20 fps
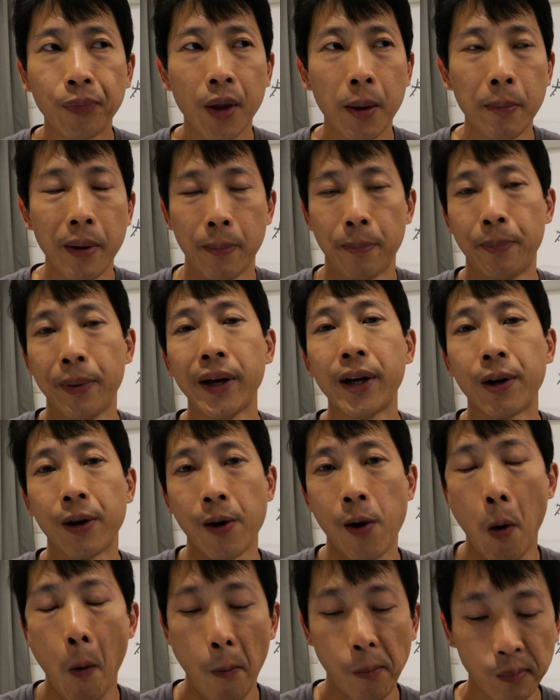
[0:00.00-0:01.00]
but
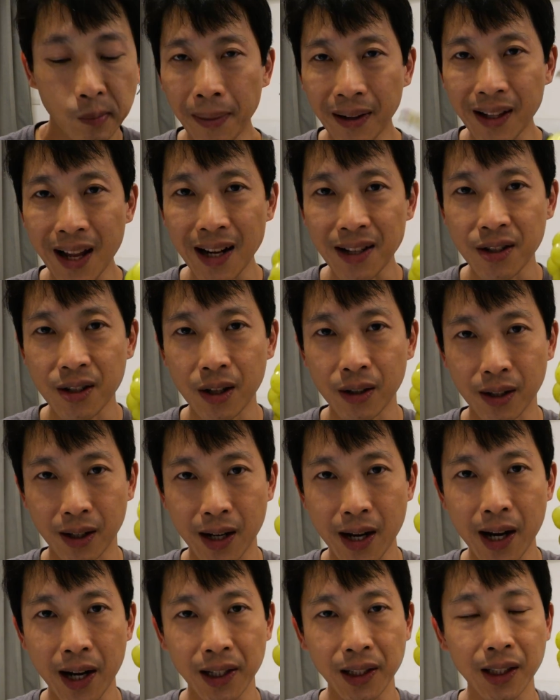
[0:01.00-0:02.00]
bigger. But that's not the
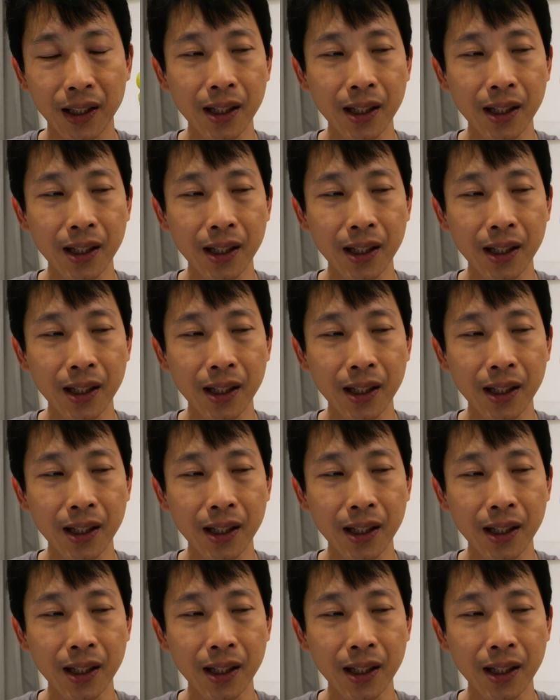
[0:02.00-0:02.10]
case.